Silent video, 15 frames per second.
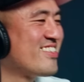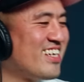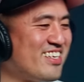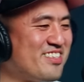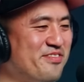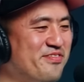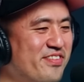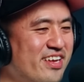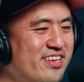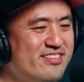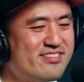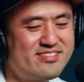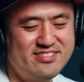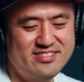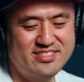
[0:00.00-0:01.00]
Shout out to
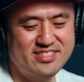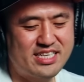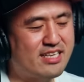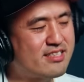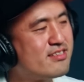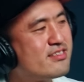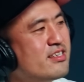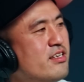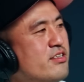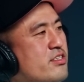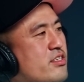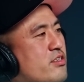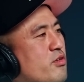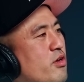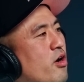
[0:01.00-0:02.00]
Face. Shout out to
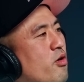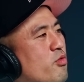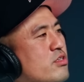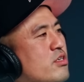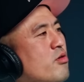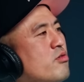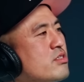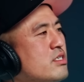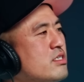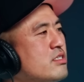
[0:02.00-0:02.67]
Cece. Yo, what's up with